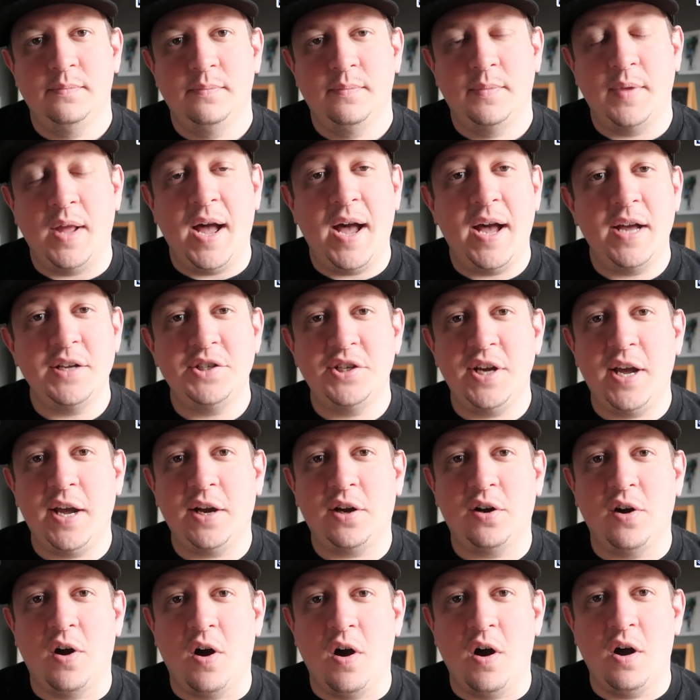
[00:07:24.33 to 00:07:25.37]
The hijack
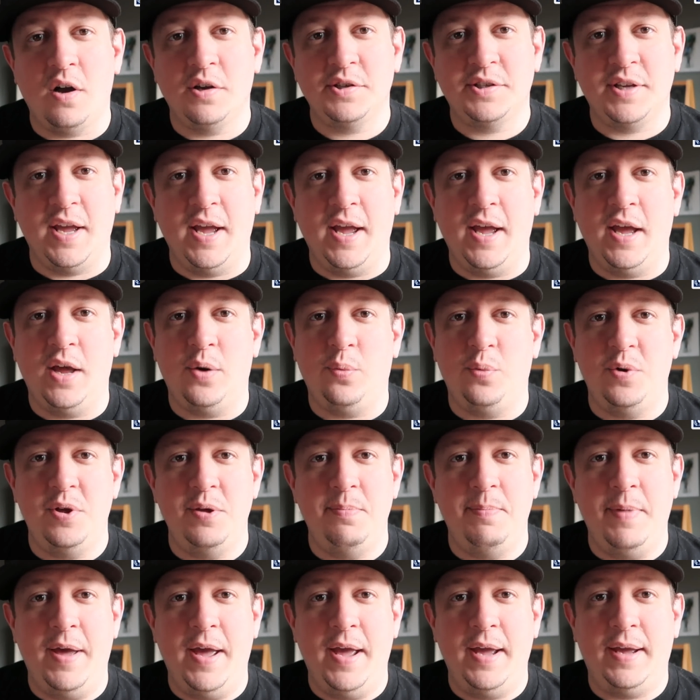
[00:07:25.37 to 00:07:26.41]
calls, and we
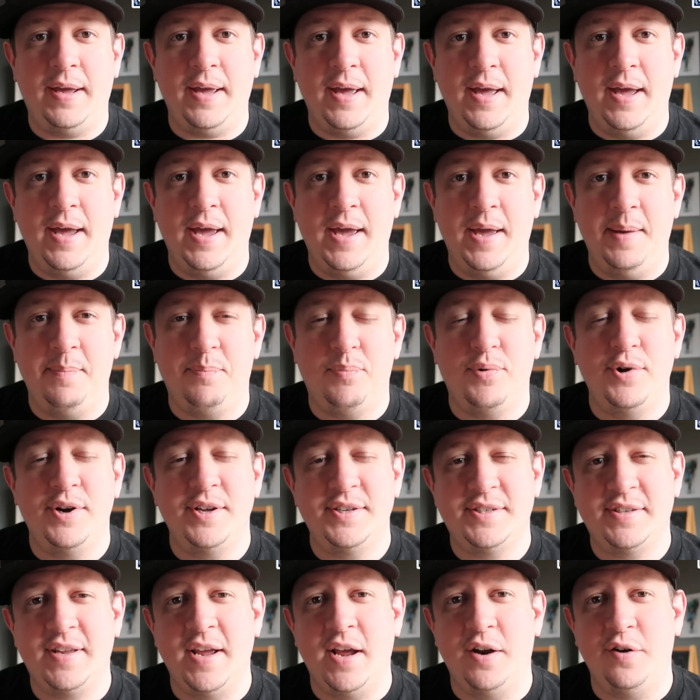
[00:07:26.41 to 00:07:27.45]
make a pretty
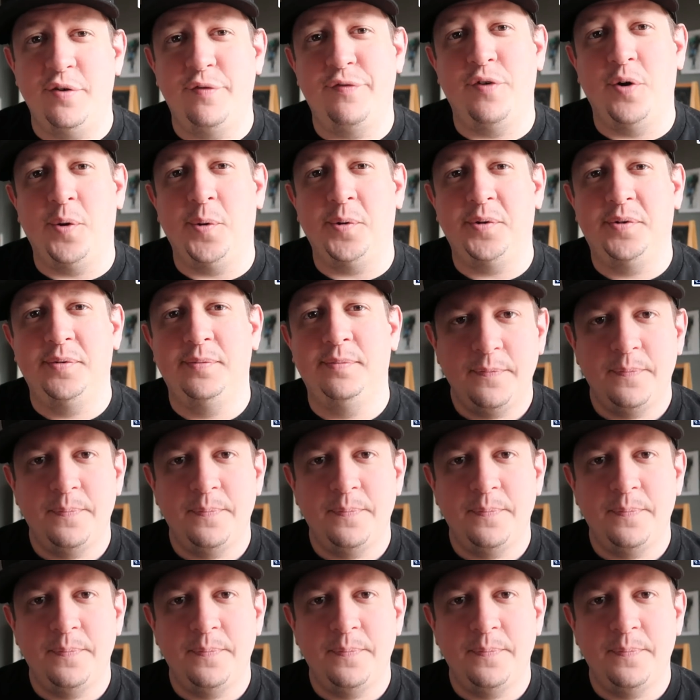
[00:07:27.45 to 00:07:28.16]
standard fold.